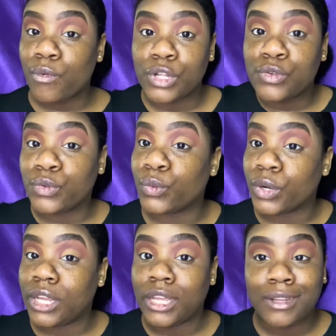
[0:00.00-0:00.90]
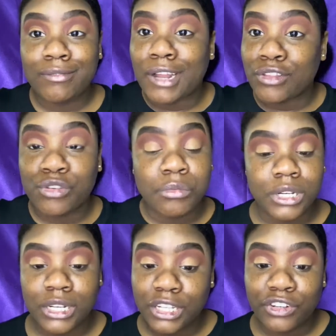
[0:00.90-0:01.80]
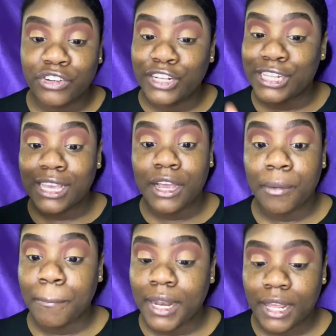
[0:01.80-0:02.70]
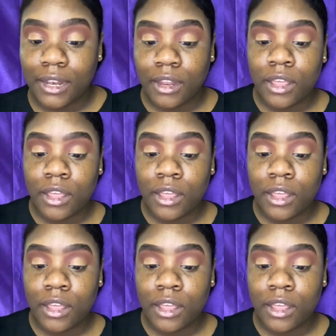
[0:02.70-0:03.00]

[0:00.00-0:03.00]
1 2 3, not too much, literally take a minute.